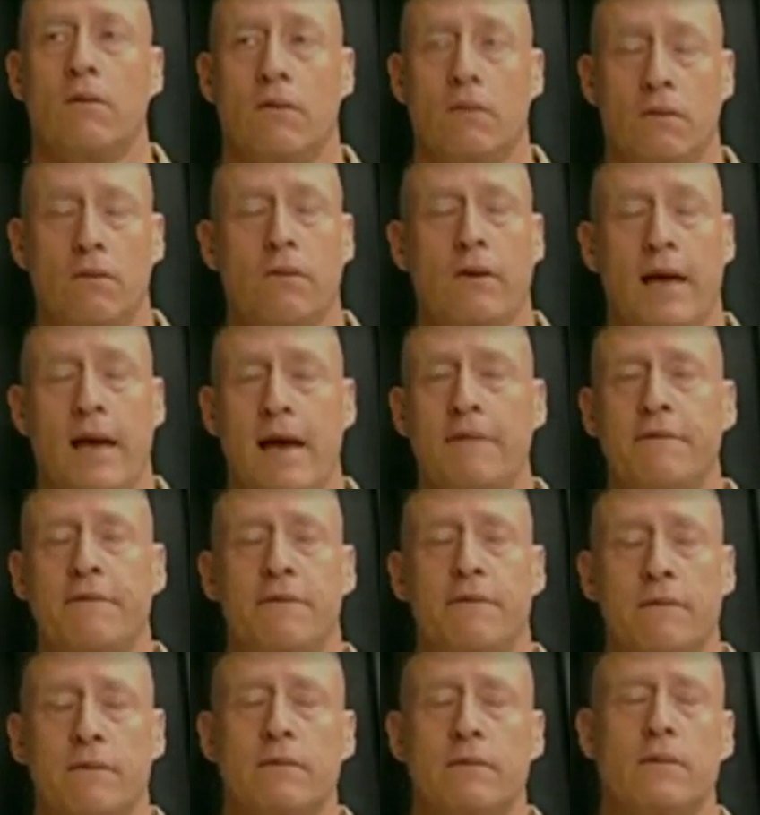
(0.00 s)
We have,
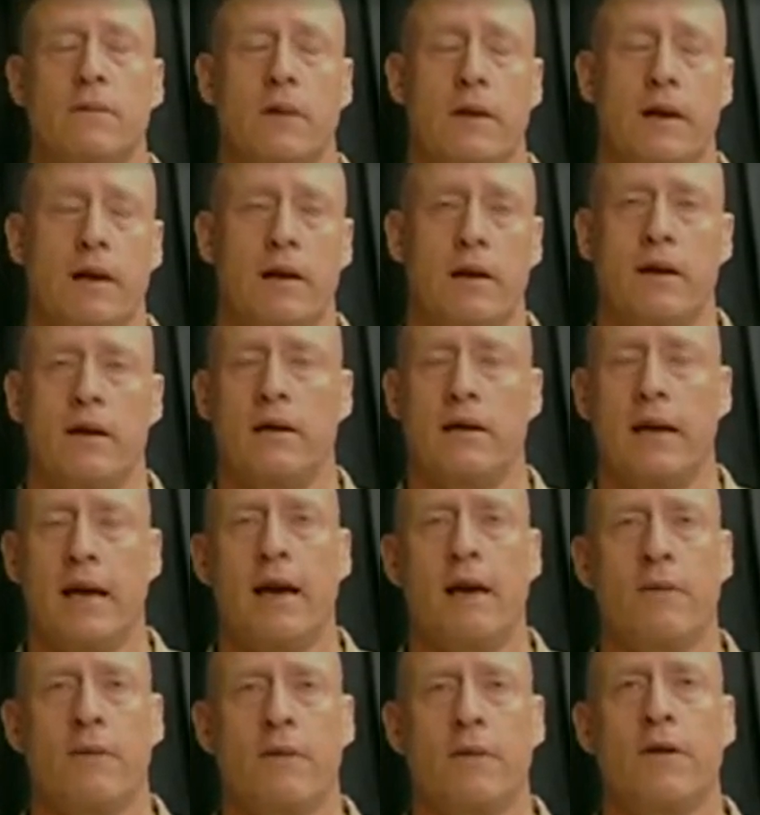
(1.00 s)
there
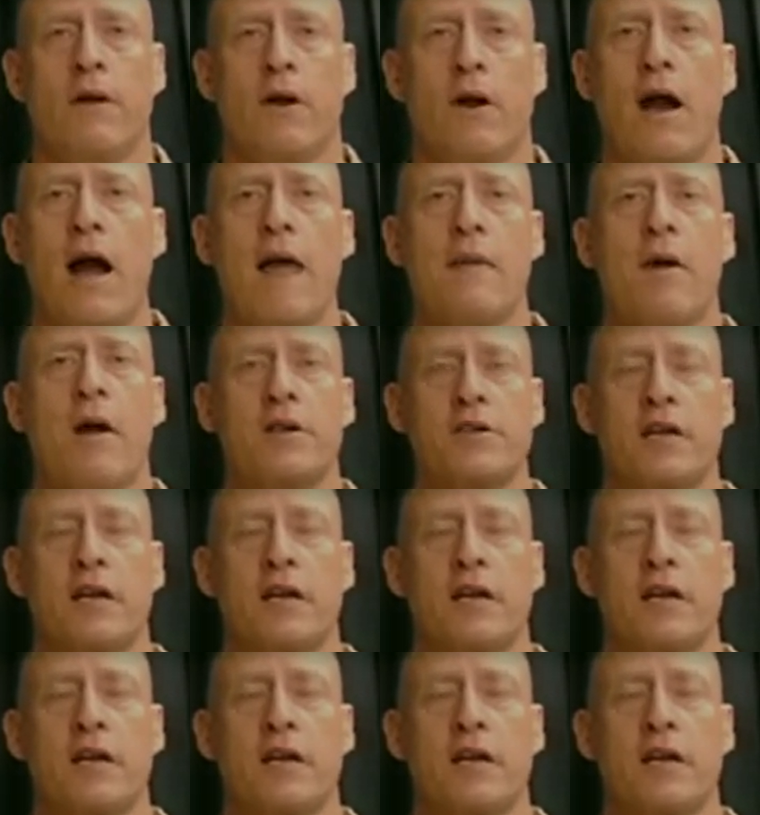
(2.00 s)
are HIMARS in